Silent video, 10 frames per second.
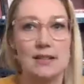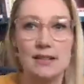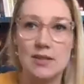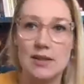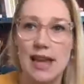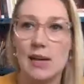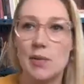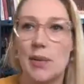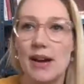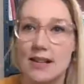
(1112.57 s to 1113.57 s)
doing that
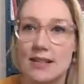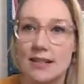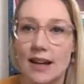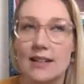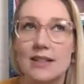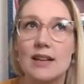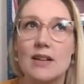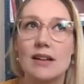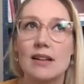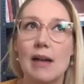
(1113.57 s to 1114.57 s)
comparison. I don't know
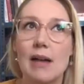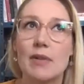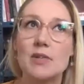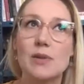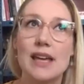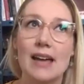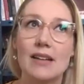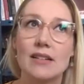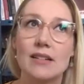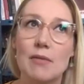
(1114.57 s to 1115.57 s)
that how much we get,
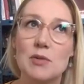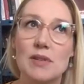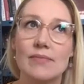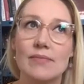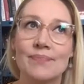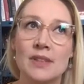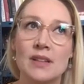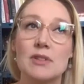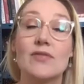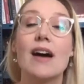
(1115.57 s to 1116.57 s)
how much we,
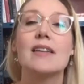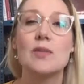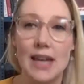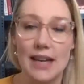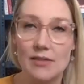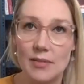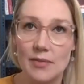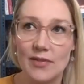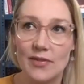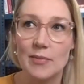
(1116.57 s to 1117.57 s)
much value we gain
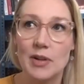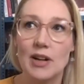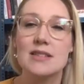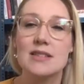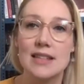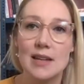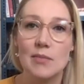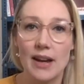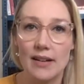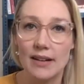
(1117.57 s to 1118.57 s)
from from constantly
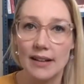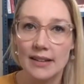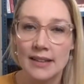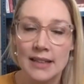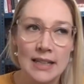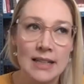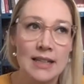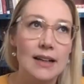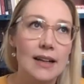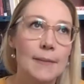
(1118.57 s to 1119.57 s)
comparing.
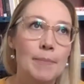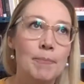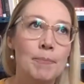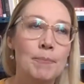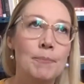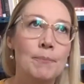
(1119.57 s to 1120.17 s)
Um,